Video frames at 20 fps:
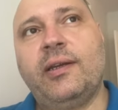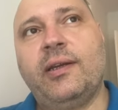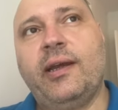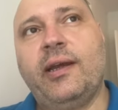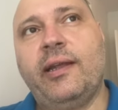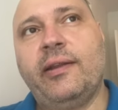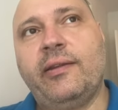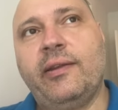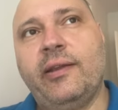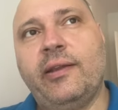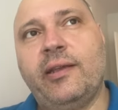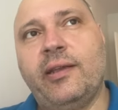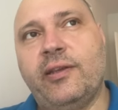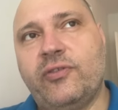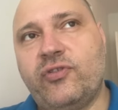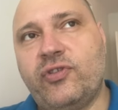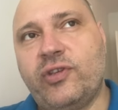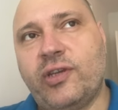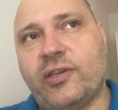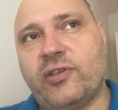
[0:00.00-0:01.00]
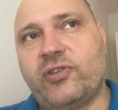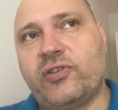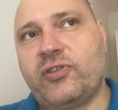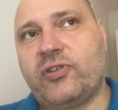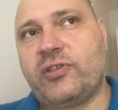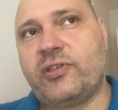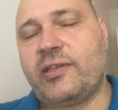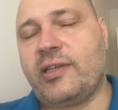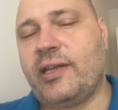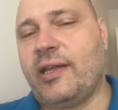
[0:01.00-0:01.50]
I think he's
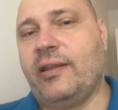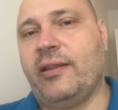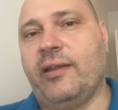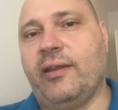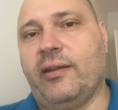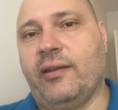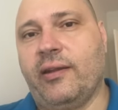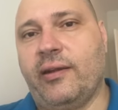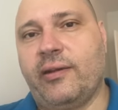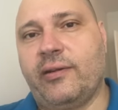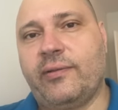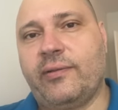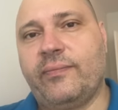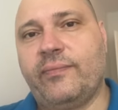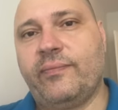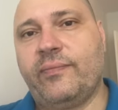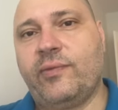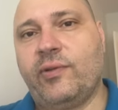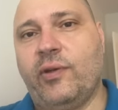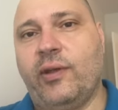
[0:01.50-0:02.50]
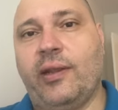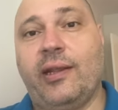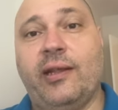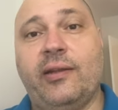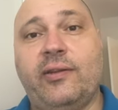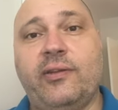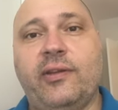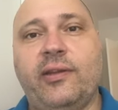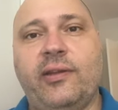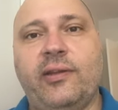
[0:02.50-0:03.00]
just standing there doing
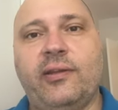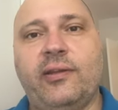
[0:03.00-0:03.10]
nothing,